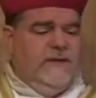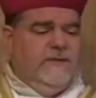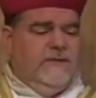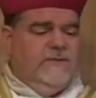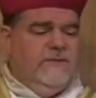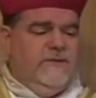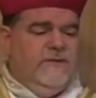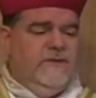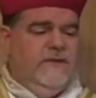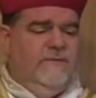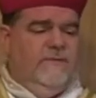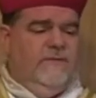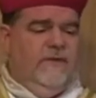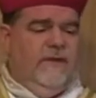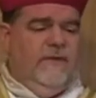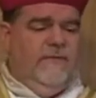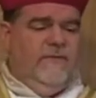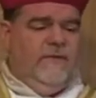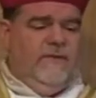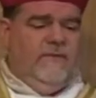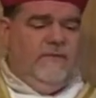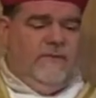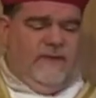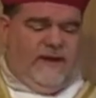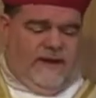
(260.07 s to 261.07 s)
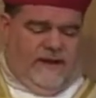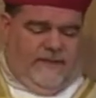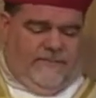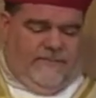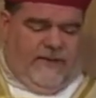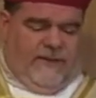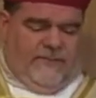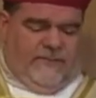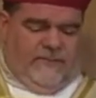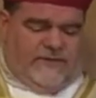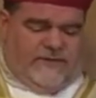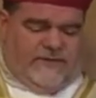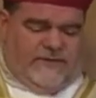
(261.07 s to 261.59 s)
So that, remember, many
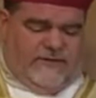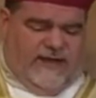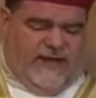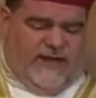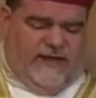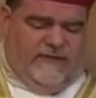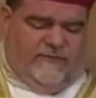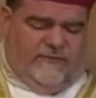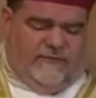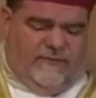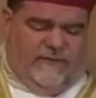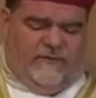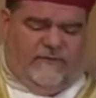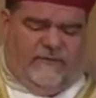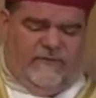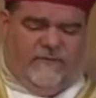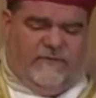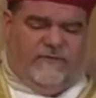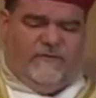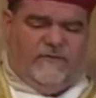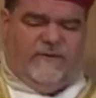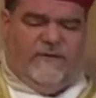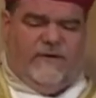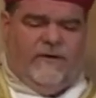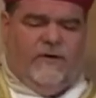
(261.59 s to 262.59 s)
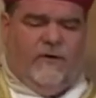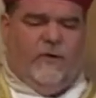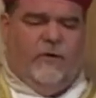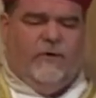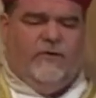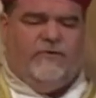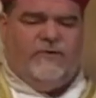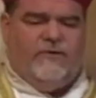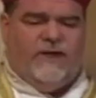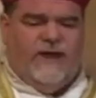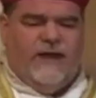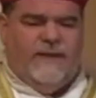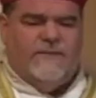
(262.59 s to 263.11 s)
people today, for instance, in
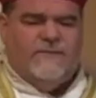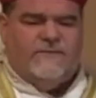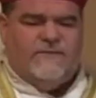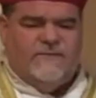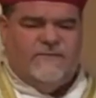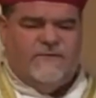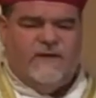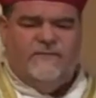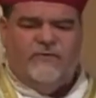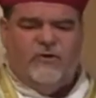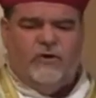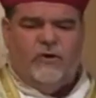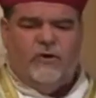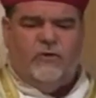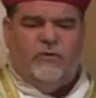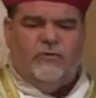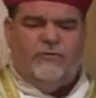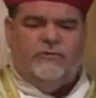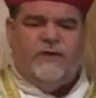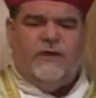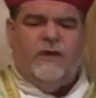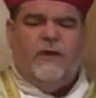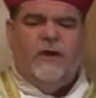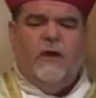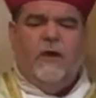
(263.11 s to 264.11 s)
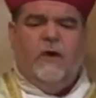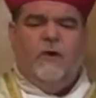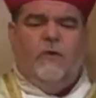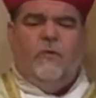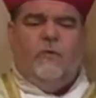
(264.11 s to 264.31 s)
all times of difficulty,